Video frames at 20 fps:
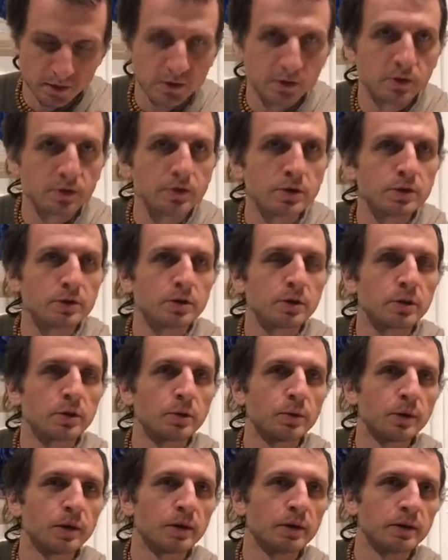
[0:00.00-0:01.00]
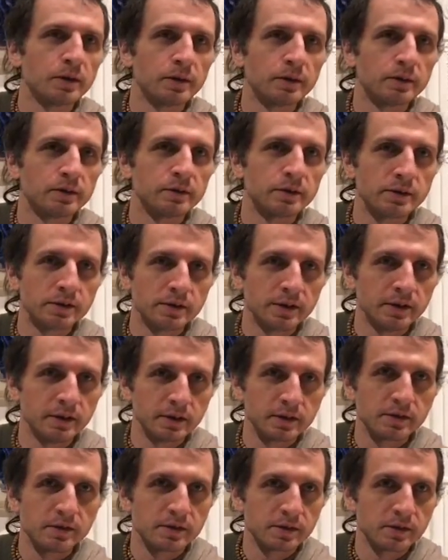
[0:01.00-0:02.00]
So just quickly, the scene
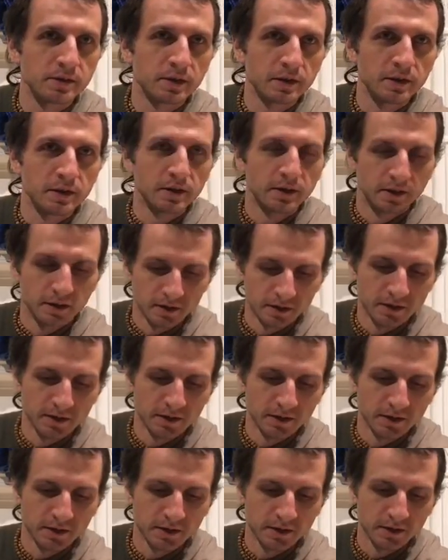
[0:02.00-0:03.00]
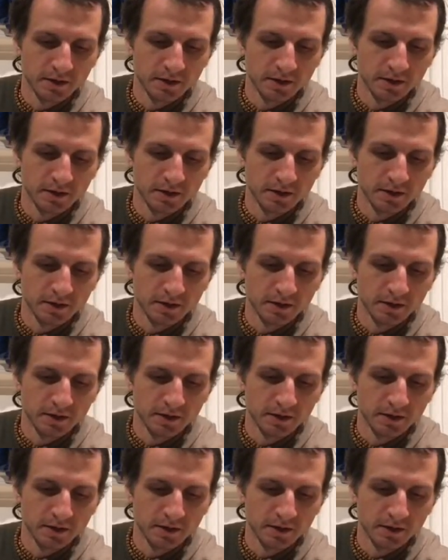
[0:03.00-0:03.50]
is, he came,